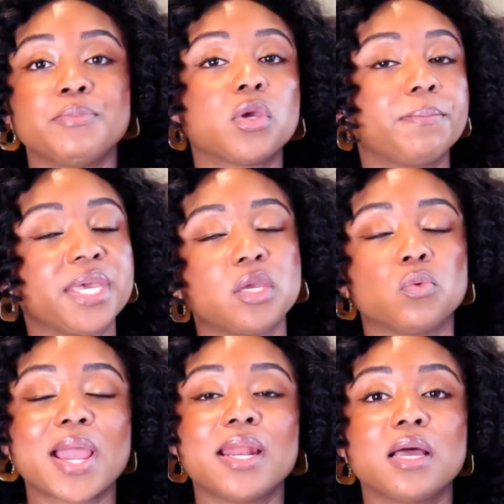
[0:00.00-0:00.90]
you can pick it
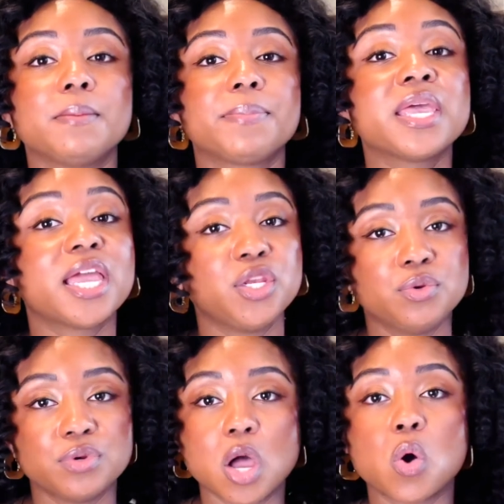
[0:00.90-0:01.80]
right up and
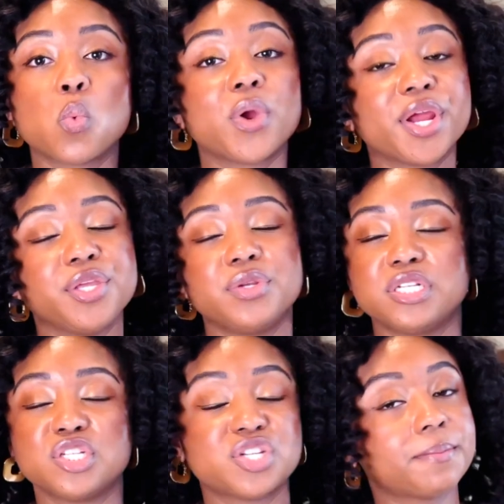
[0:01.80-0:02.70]
you know where you need
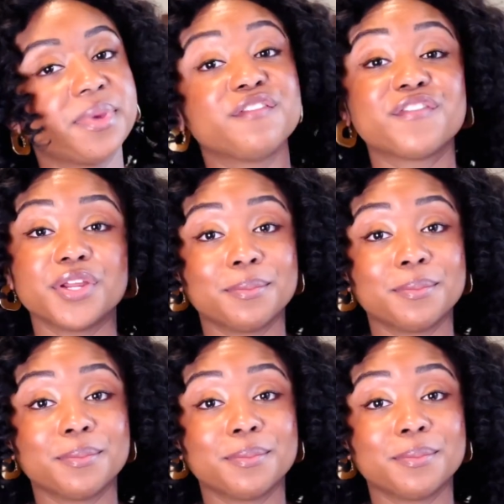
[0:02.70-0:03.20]
to jump in for your